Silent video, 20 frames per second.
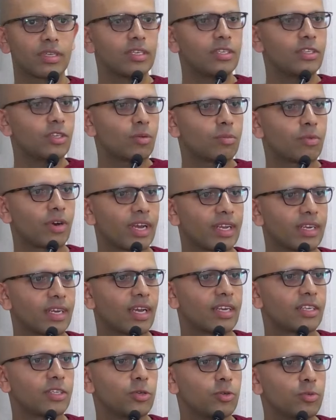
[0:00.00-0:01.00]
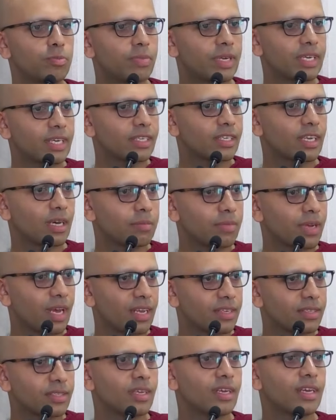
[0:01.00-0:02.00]
into your brain and you pick it up
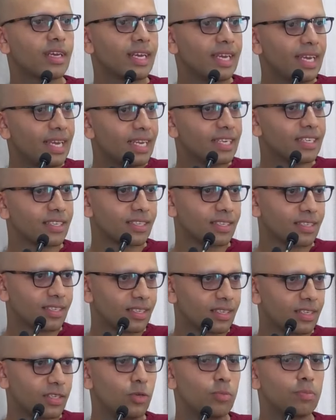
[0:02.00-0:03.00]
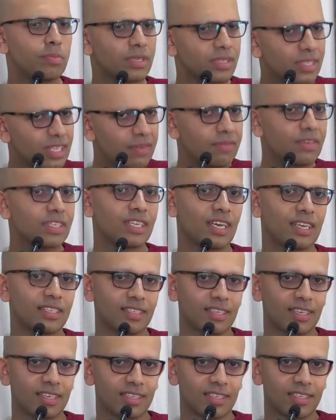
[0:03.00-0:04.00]
as heat. You perceive it
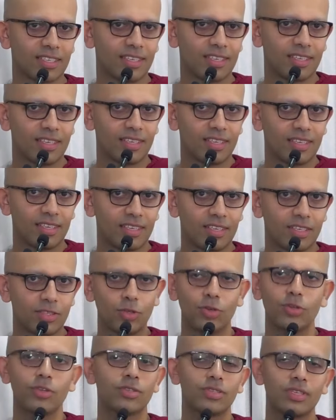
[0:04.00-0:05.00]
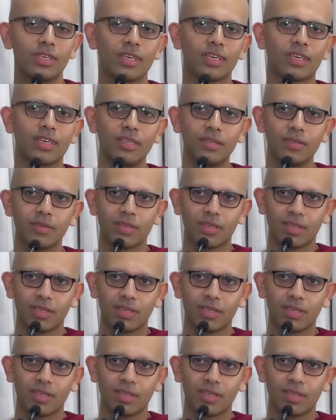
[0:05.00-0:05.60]
as heat. So you see,